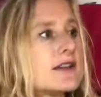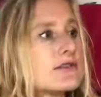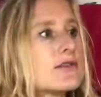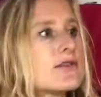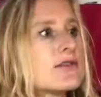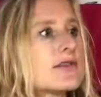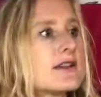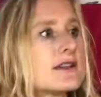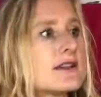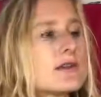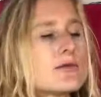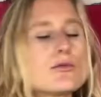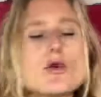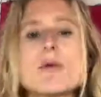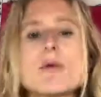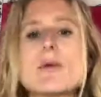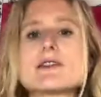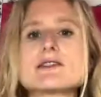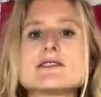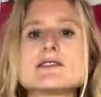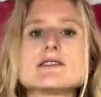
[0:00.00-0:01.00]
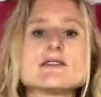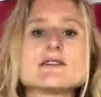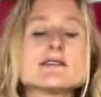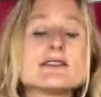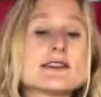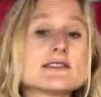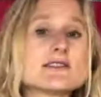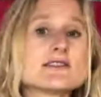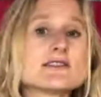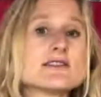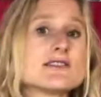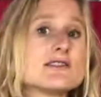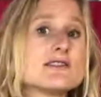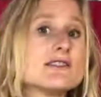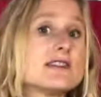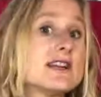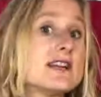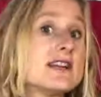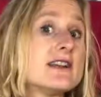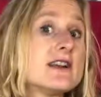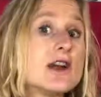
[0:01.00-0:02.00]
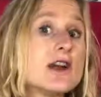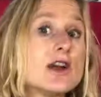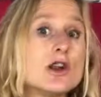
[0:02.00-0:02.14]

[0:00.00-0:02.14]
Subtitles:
don't think that more muscle necessarily